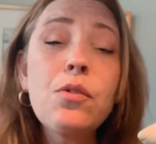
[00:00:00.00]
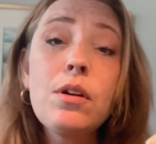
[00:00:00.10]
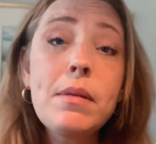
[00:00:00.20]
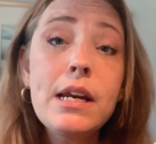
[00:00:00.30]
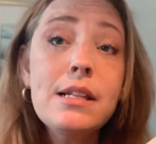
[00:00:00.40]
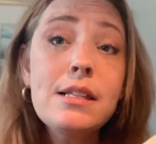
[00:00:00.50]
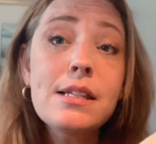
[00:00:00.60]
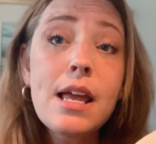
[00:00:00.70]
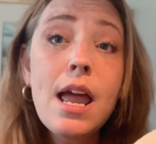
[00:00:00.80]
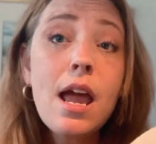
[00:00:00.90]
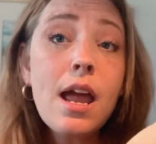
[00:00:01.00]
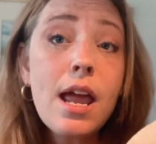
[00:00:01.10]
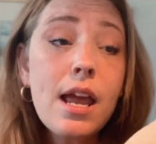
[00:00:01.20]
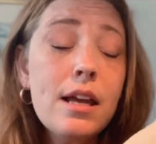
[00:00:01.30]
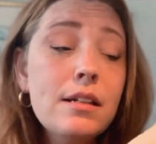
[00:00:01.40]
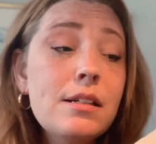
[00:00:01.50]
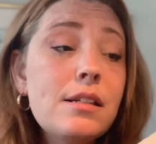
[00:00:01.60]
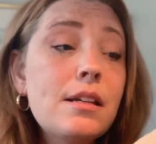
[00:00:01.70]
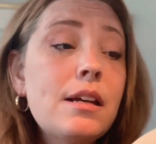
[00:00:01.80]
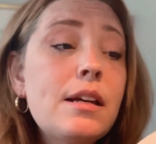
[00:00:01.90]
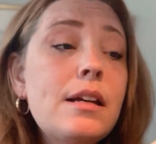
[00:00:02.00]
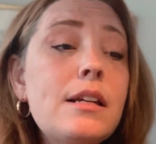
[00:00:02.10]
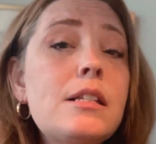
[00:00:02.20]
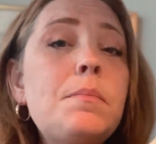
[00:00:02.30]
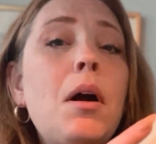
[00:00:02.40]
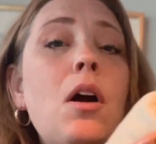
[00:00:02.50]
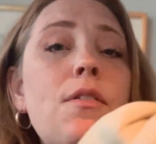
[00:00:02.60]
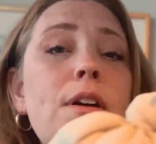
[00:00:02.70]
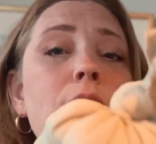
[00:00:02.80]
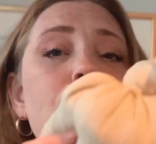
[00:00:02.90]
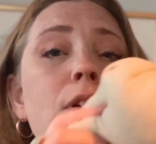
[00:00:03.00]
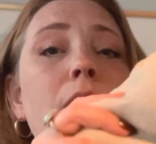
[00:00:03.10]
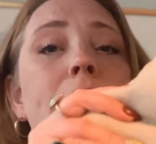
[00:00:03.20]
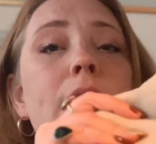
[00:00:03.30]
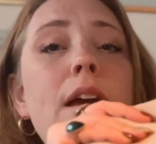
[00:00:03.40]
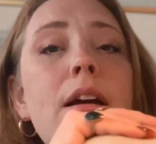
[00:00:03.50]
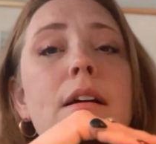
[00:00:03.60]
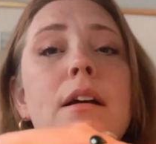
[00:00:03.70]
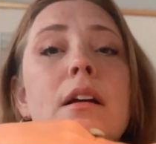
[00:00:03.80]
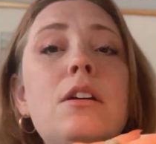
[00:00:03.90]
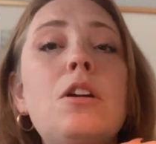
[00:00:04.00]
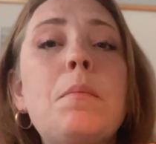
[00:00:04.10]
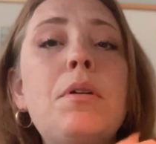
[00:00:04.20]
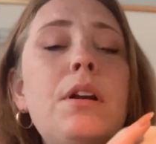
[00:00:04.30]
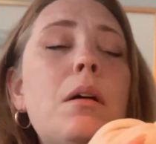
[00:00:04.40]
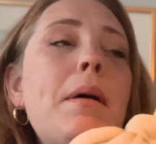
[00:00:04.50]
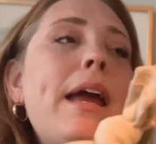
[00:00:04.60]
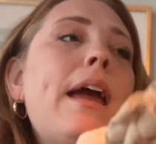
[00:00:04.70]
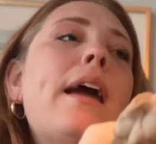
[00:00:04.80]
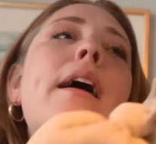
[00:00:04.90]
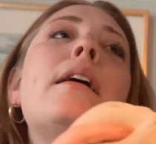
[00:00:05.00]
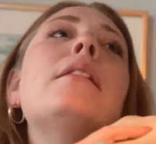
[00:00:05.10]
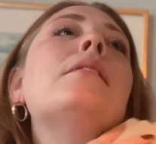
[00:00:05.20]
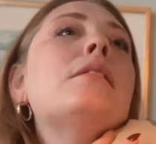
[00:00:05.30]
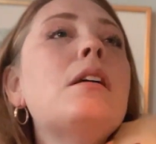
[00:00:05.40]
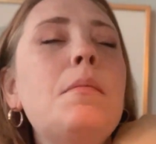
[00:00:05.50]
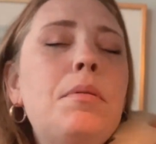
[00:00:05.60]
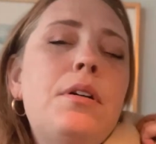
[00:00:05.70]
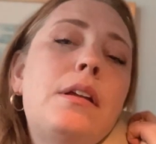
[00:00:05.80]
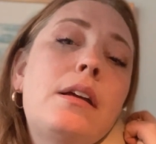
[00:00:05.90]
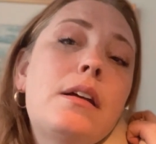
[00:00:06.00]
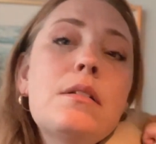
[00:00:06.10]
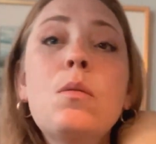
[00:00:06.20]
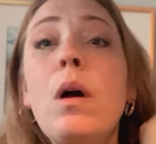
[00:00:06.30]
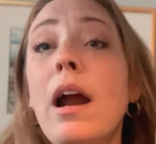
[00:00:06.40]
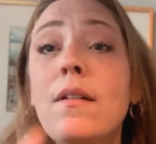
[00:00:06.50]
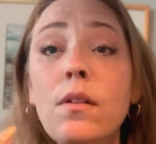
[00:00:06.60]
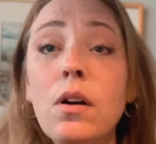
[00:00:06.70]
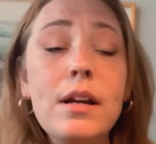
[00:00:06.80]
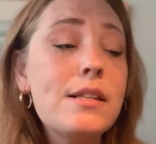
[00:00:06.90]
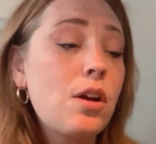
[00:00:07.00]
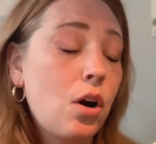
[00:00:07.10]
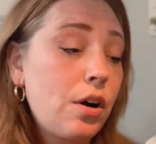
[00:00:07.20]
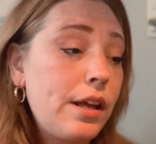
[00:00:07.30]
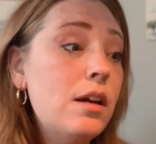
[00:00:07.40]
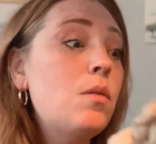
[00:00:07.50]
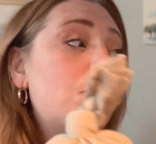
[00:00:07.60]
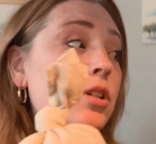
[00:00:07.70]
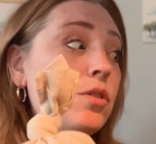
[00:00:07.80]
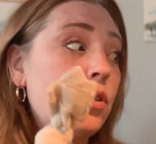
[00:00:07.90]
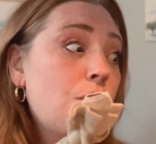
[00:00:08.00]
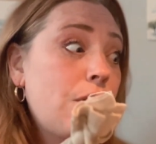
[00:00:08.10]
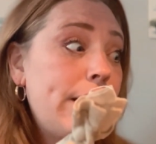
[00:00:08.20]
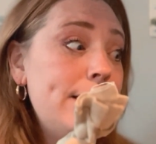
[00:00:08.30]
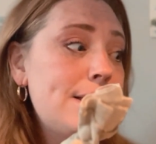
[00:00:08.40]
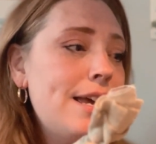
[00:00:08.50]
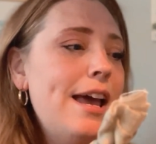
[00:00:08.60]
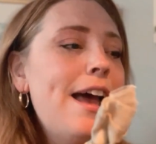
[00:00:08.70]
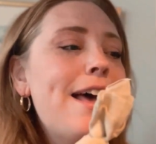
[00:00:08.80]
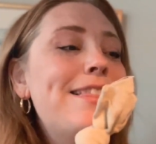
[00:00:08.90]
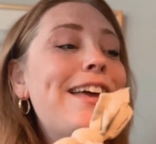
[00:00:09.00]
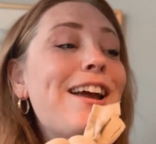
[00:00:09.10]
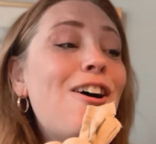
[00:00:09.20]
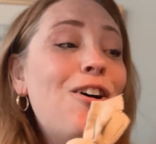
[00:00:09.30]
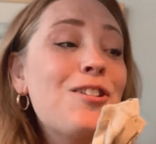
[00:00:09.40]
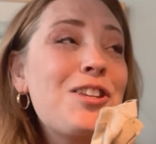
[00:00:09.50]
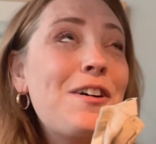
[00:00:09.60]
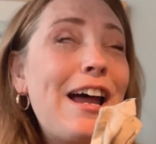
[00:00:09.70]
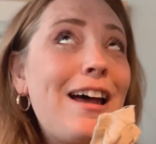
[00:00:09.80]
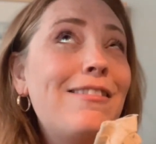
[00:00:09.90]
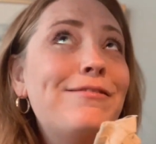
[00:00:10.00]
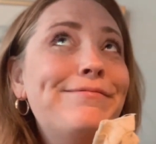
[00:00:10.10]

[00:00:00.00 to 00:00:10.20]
3 minutes, and it is perfect for like, putting on my hands, putting wherever is hurting, which is great. They also have,